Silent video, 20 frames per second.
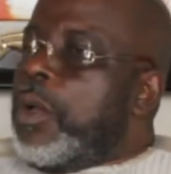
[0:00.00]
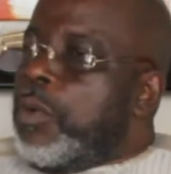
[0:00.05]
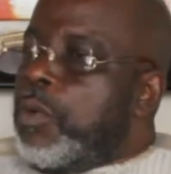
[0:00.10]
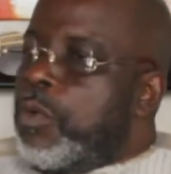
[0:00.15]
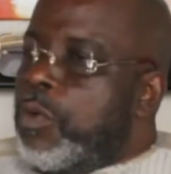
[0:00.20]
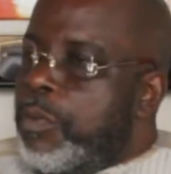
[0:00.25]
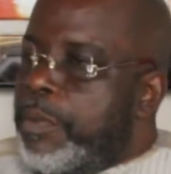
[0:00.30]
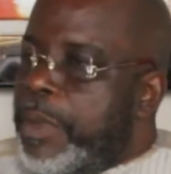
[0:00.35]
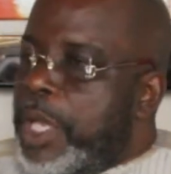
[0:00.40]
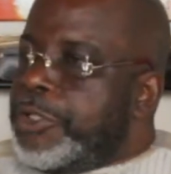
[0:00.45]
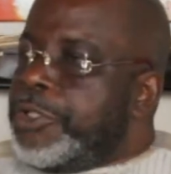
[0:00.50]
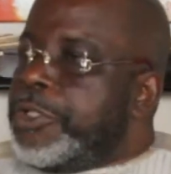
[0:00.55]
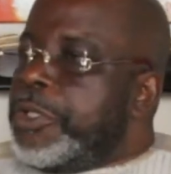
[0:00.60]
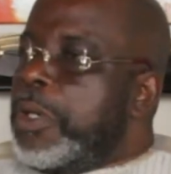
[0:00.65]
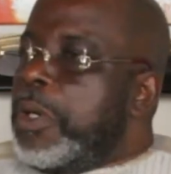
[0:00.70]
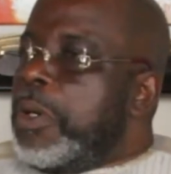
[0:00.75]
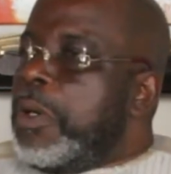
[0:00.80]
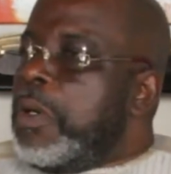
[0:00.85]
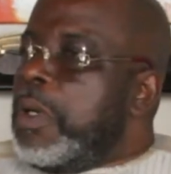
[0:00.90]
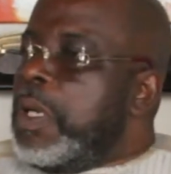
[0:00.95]
We will make
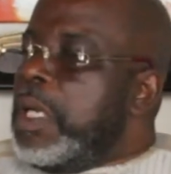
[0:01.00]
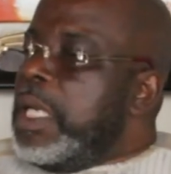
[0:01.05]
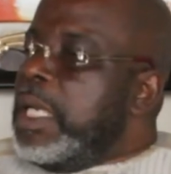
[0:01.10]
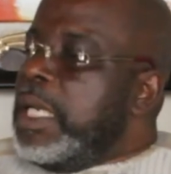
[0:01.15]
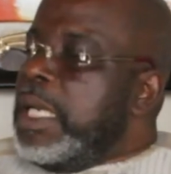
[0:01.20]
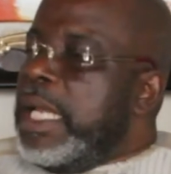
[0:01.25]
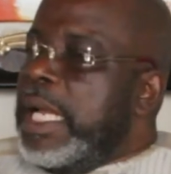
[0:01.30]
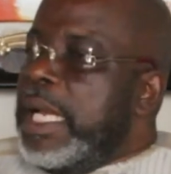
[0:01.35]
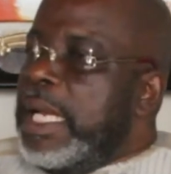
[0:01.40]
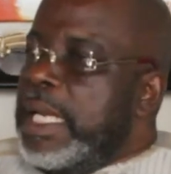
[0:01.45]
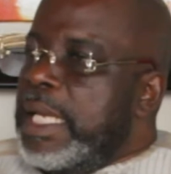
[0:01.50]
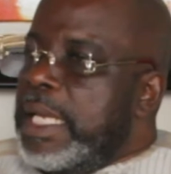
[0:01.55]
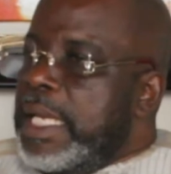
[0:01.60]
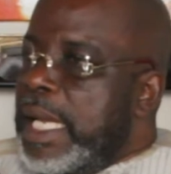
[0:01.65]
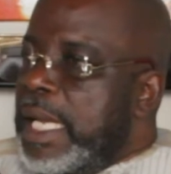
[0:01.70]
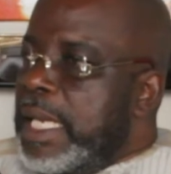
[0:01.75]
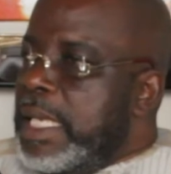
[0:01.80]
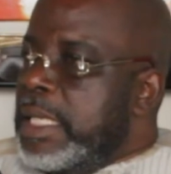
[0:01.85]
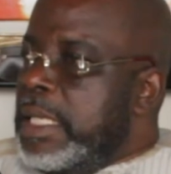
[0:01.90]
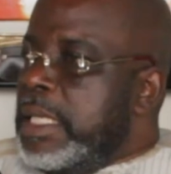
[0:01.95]
sure that
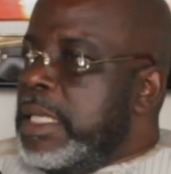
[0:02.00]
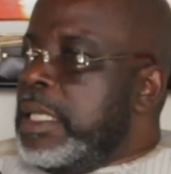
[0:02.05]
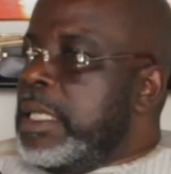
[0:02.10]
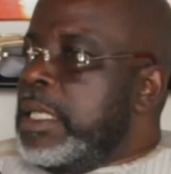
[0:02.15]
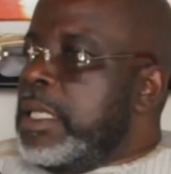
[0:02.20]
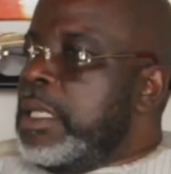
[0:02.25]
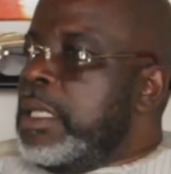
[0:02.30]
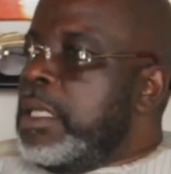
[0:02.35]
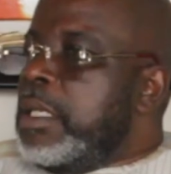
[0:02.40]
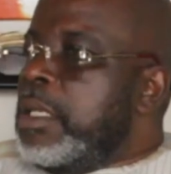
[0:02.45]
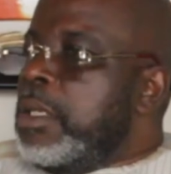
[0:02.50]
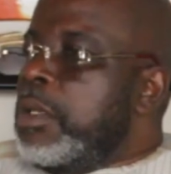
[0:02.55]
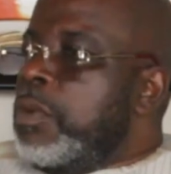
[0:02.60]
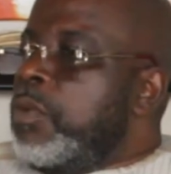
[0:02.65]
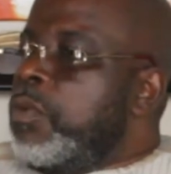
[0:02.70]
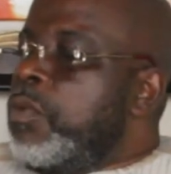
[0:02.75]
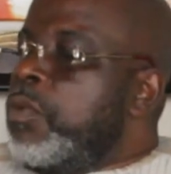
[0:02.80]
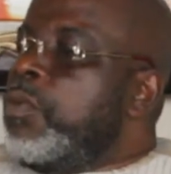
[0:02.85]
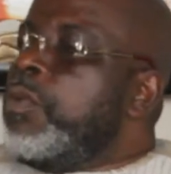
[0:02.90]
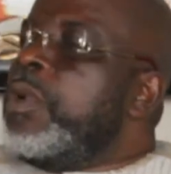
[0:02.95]
legally
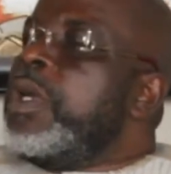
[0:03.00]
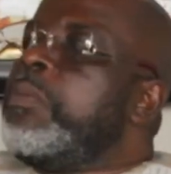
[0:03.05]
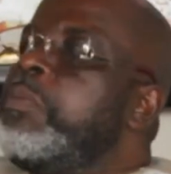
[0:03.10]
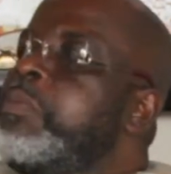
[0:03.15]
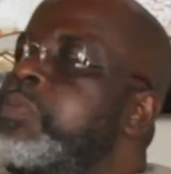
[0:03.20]
we